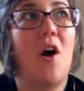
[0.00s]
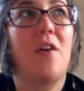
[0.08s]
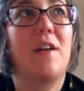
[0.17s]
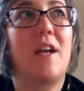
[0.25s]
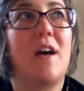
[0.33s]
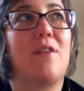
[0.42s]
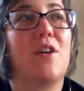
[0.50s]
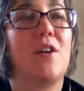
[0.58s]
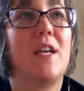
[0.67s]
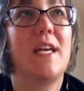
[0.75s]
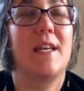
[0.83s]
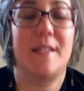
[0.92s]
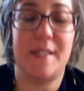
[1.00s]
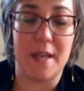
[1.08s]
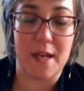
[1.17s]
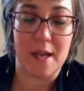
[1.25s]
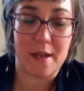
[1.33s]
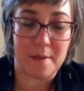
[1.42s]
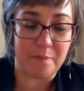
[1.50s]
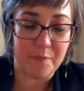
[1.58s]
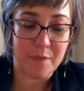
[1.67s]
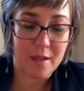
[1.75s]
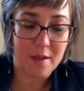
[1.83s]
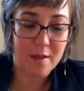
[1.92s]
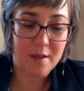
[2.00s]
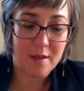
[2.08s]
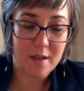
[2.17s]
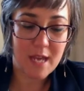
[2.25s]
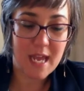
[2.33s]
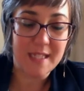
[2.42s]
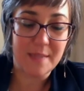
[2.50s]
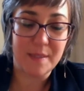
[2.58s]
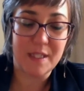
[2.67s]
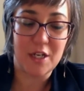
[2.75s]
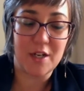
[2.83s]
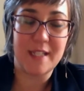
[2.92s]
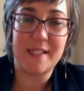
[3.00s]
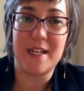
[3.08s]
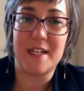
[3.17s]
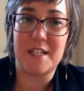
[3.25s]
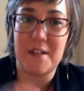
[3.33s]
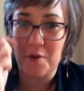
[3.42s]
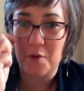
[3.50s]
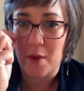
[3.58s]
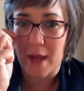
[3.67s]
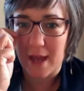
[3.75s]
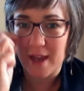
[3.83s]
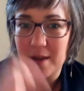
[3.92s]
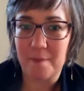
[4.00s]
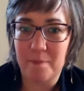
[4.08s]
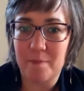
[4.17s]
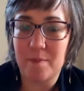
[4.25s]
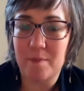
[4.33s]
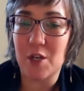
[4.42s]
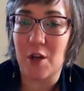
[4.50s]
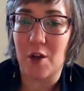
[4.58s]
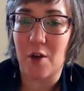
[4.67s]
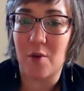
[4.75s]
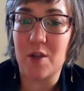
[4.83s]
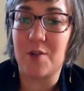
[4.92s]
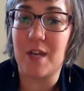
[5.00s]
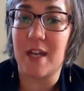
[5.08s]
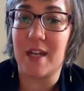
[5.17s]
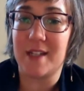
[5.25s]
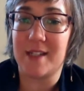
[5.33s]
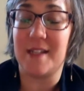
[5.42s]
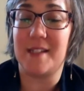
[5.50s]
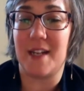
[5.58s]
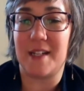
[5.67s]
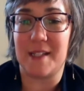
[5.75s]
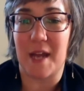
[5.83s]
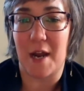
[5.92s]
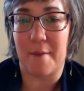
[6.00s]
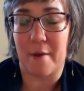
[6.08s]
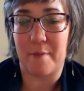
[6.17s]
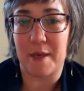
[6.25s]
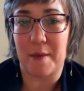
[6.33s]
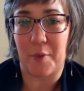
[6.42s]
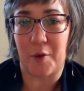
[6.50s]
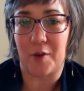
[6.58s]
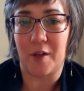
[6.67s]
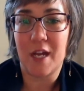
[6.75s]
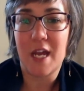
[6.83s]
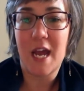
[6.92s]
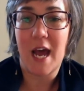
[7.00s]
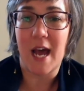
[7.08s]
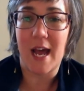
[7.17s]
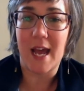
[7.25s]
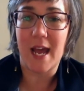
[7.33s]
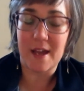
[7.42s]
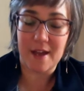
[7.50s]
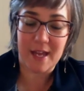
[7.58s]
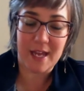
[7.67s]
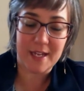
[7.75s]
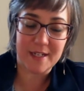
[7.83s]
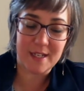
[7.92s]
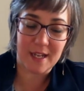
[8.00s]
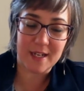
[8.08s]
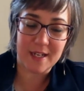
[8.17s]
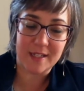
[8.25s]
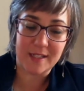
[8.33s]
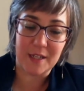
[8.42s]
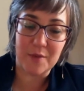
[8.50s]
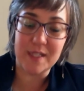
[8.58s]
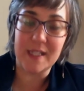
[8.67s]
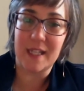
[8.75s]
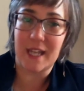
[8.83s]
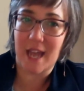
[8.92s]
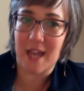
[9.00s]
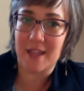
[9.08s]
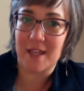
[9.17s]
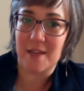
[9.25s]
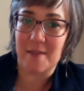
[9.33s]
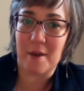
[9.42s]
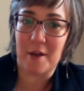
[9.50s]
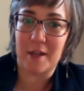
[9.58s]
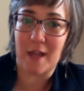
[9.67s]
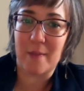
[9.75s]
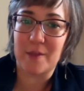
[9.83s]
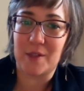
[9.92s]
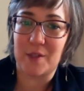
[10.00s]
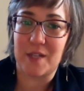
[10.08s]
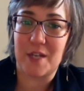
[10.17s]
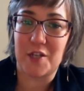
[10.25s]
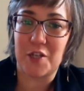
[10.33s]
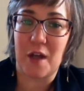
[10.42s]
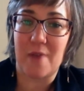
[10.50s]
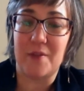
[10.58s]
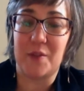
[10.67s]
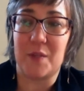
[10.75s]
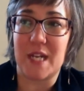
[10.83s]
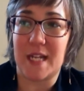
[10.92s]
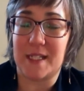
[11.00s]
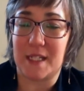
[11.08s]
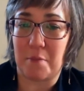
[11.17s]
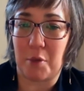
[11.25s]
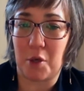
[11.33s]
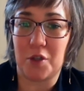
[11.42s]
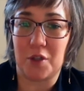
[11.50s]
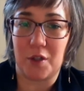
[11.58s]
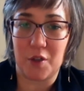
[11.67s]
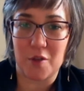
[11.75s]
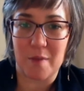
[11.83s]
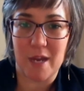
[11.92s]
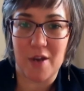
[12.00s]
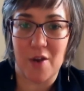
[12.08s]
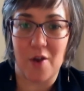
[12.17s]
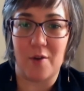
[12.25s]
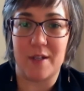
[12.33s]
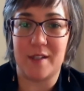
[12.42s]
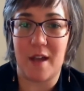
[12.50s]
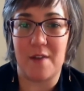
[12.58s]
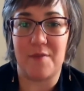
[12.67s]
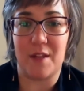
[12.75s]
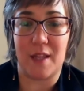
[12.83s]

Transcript: hardcover is it's mysterious in a different way. You know, you get a sense that it's not about people. I had done this thing recently at the American Library Association conference with Nancy Pearl, who you might know is kind of the